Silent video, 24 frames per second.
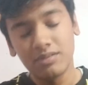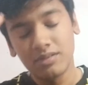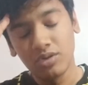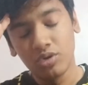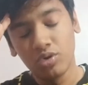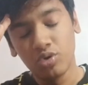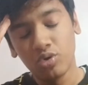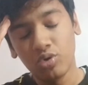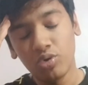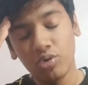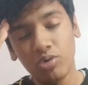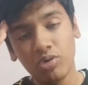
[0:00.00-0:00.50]

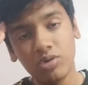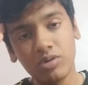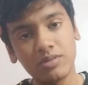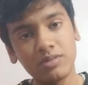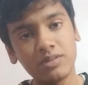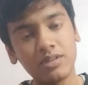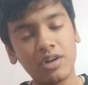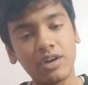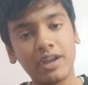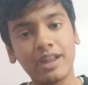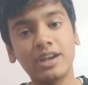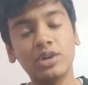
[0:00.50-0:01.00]

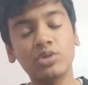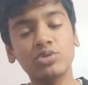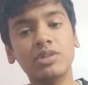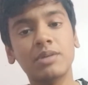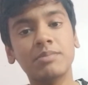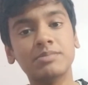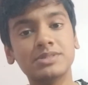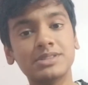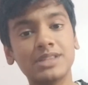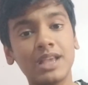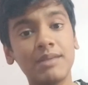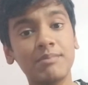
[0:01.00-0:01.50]
do
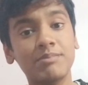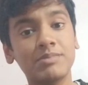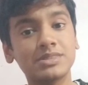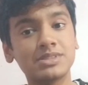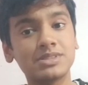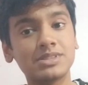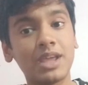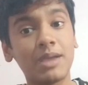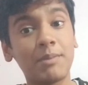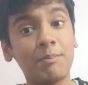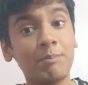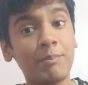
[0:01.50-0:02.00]
the same
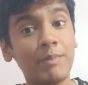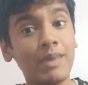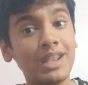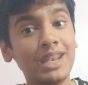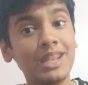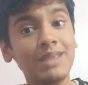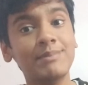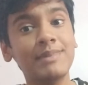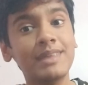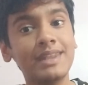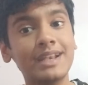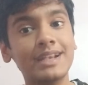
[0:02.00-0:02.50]
mistake
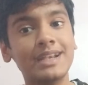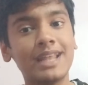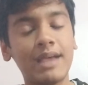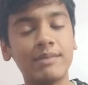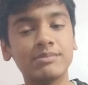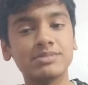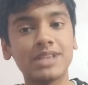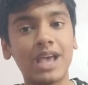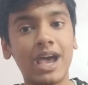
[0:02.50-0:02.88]
many times.